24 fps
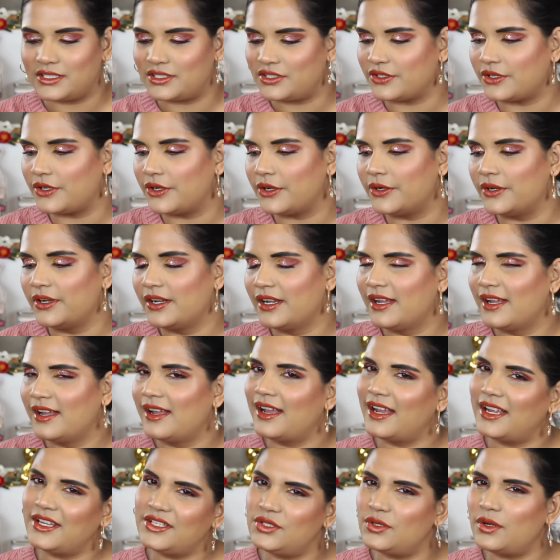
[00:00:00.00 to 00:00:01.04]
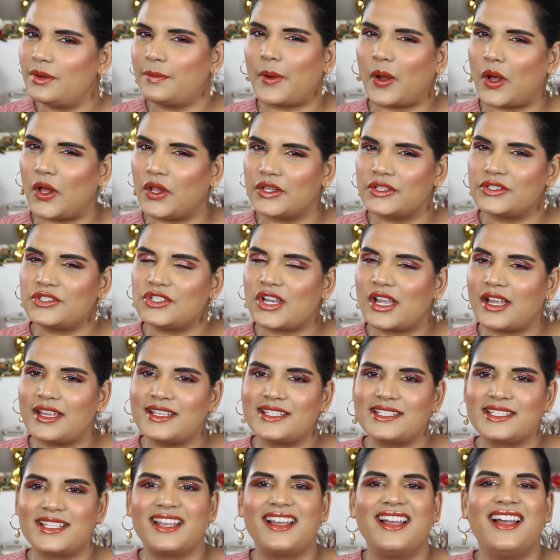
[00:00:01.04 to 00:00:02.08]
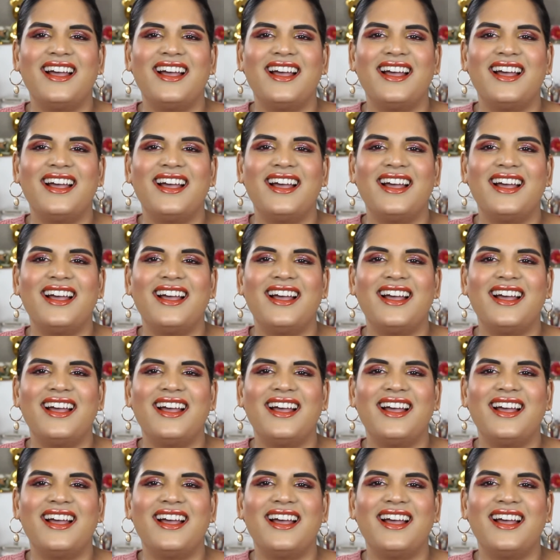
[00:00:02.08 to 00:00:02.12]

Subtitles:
so I do apologize.